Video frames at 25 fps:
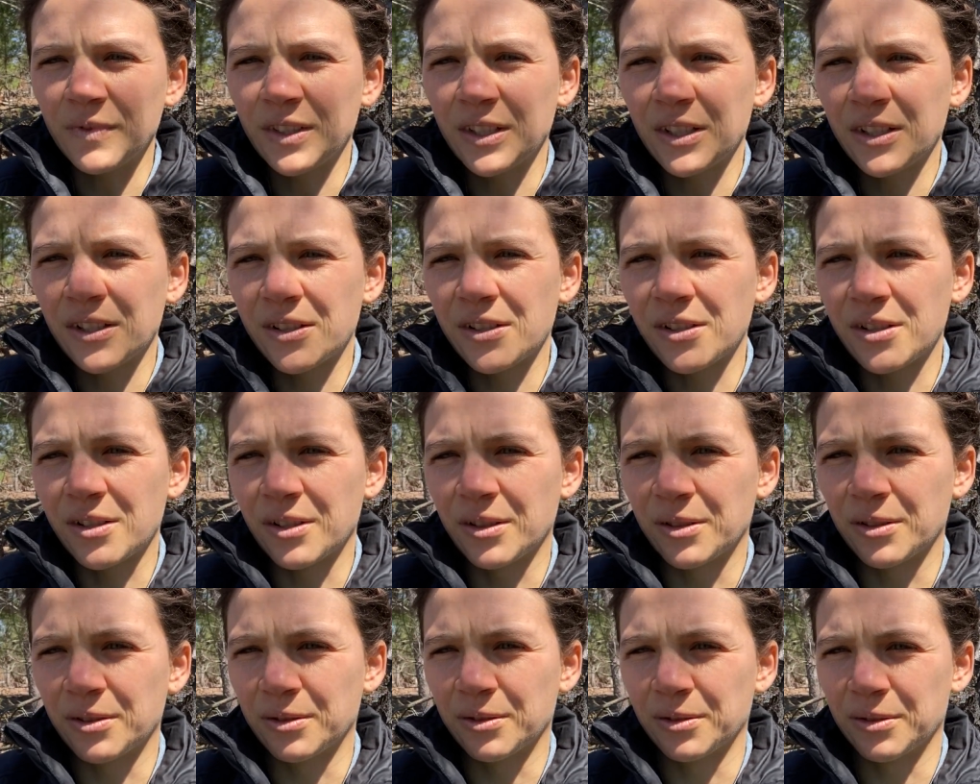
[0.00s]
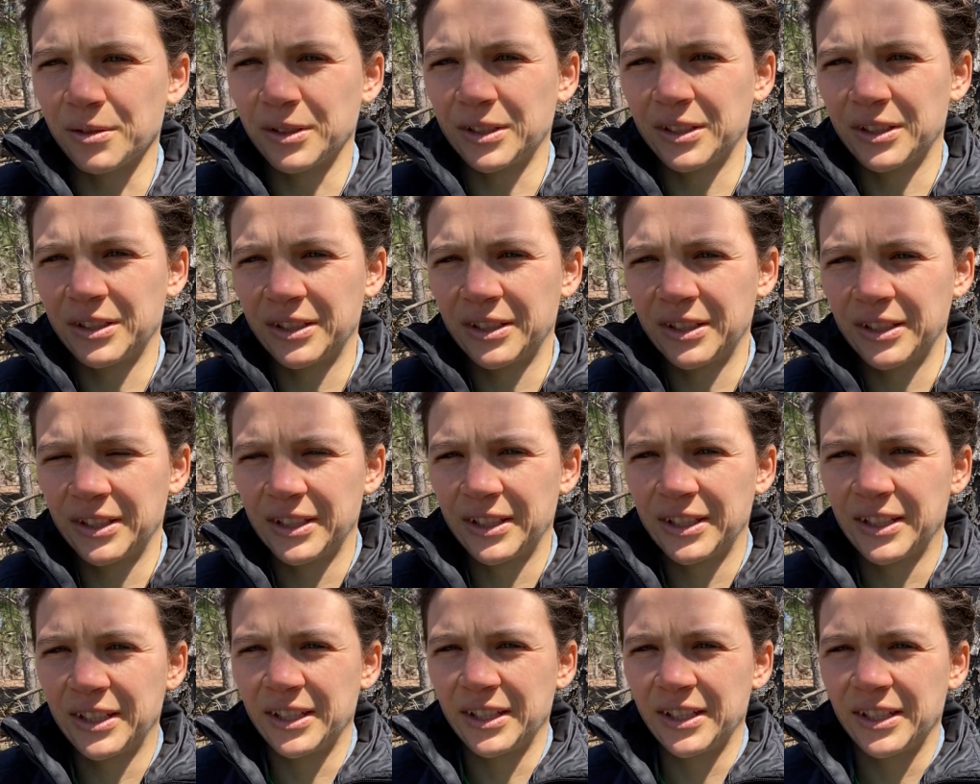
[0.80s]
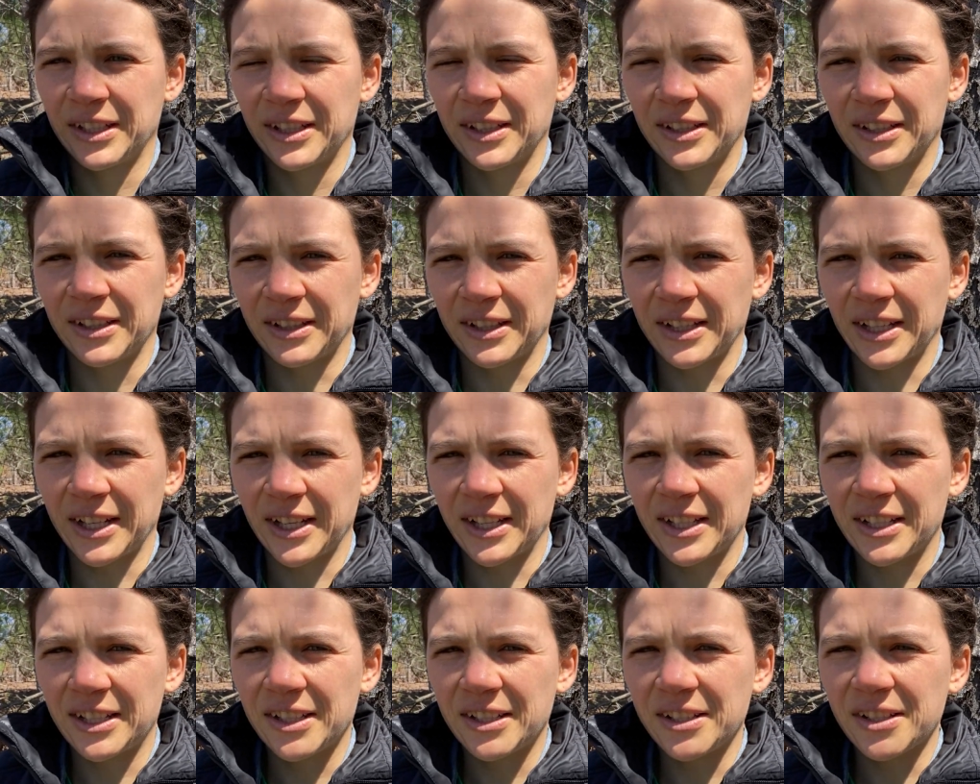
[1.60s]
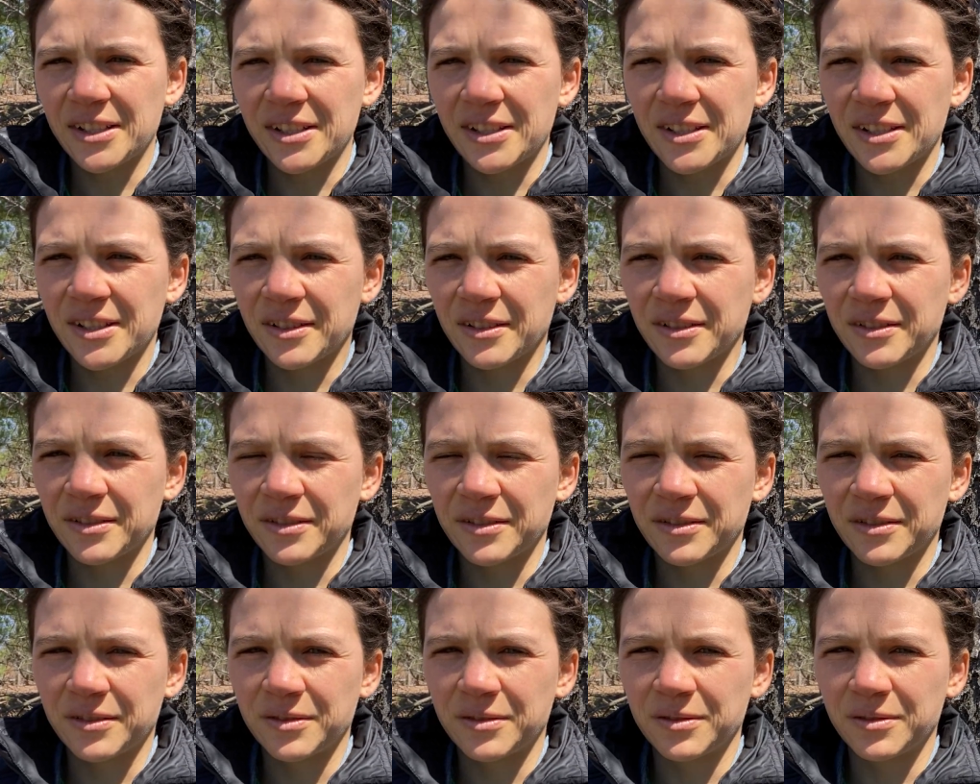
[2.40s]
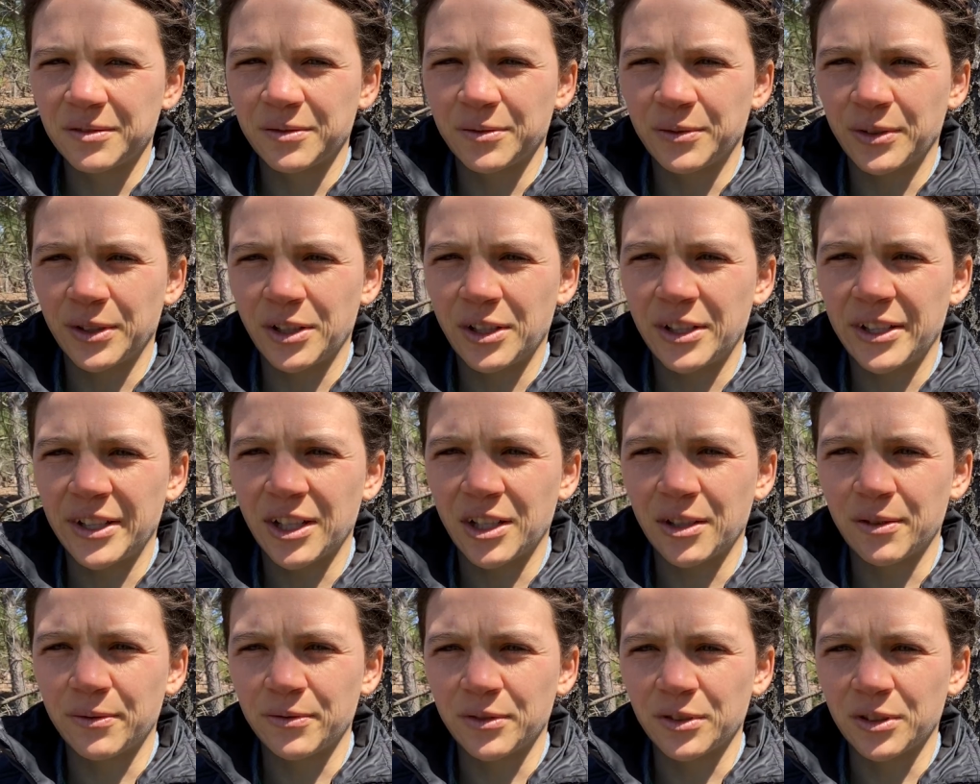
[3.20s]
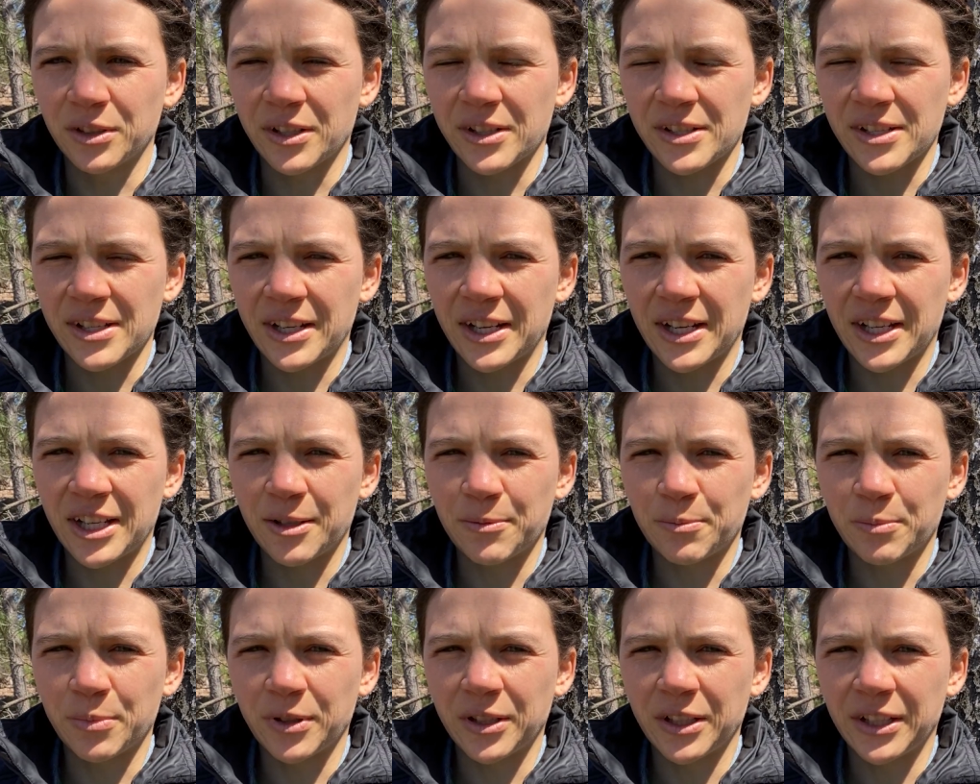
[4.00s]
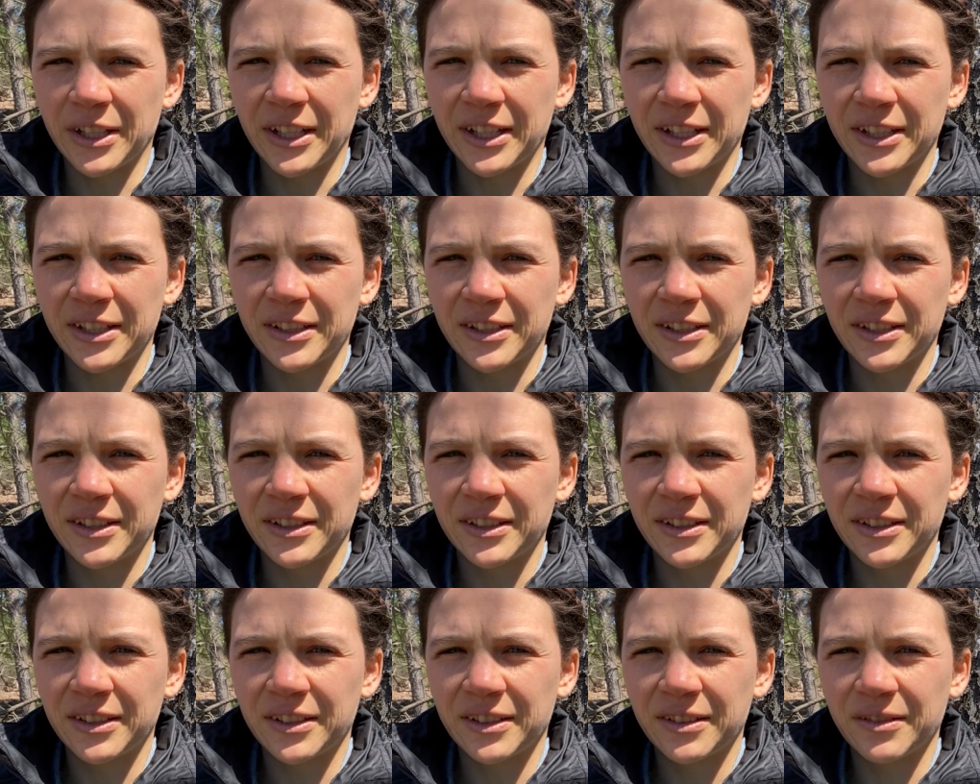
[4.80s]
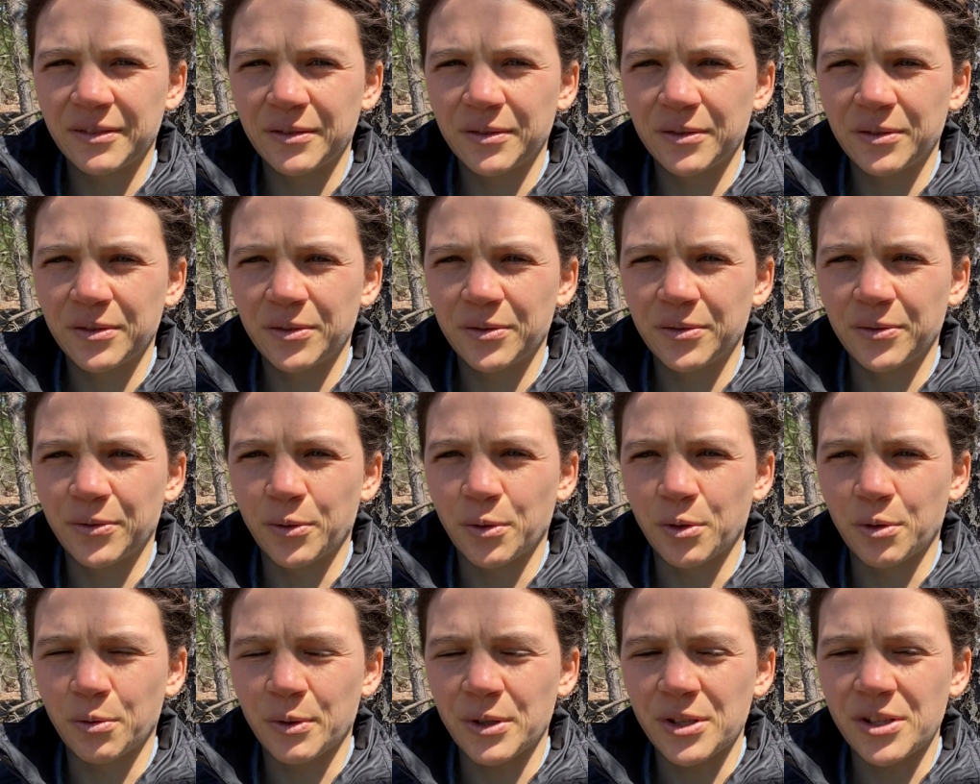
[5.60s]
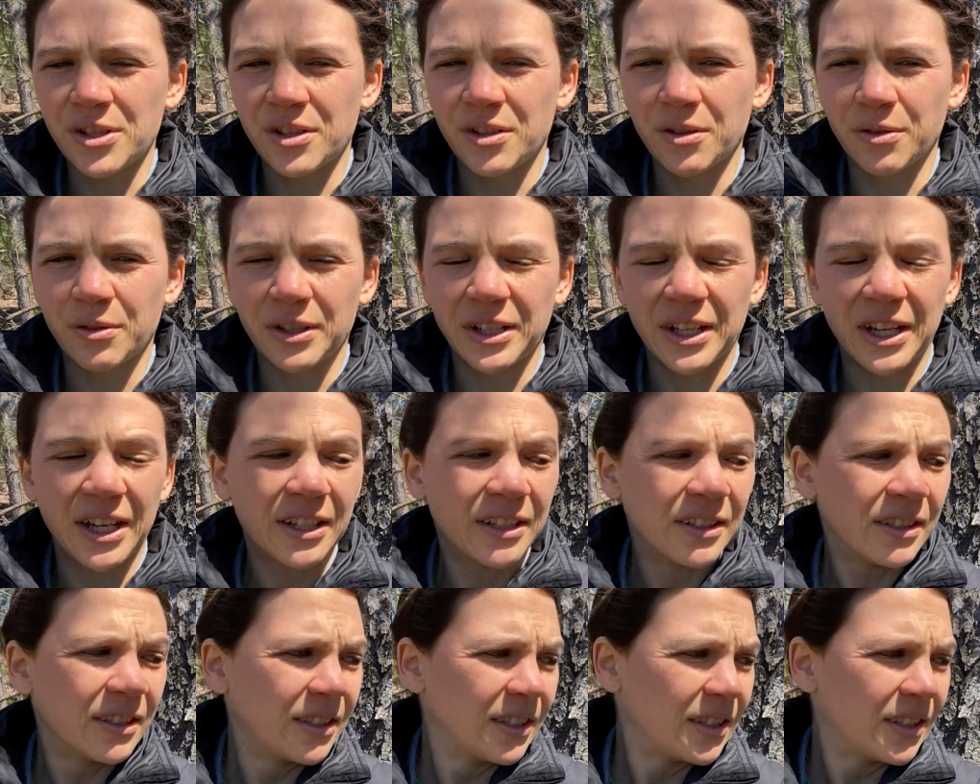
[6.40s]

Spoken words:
So that is very helpful, because then I can plan for what's going on.